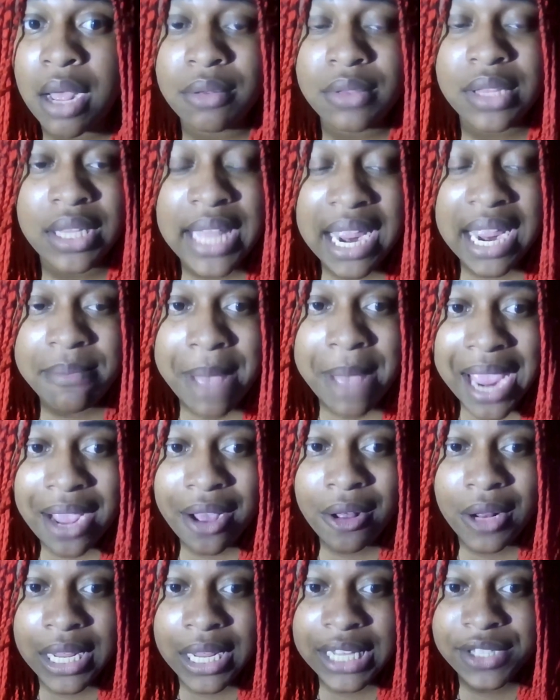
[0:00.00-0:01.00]
the late
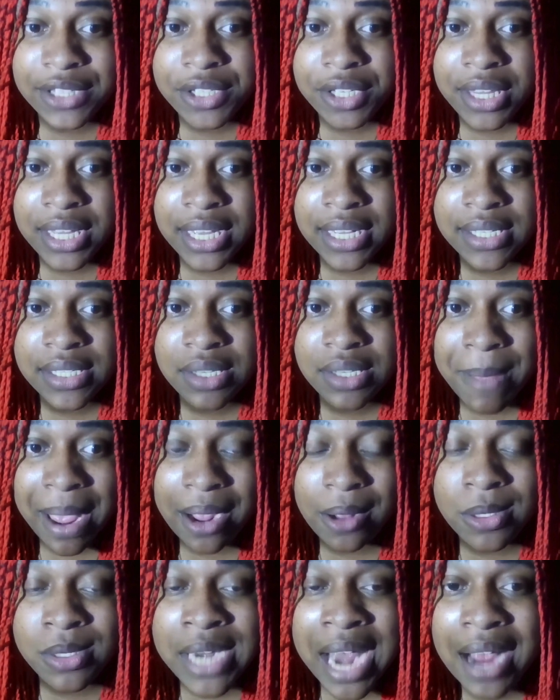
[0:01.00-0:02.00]
Michael into this, Michael
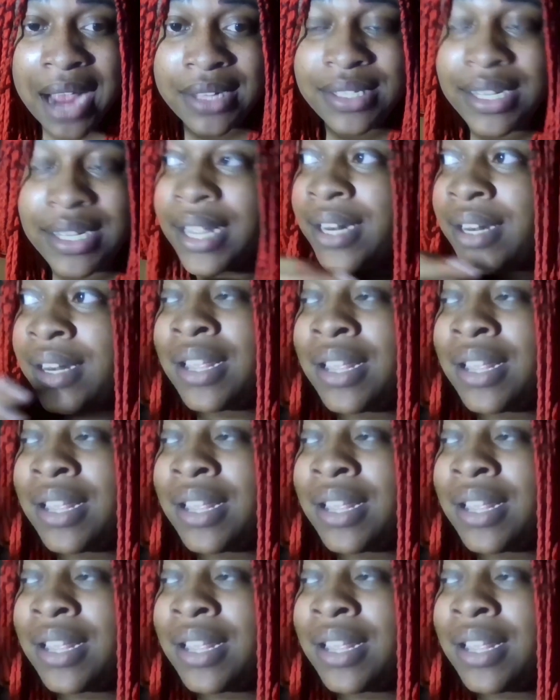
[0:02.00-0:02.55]
Jackson.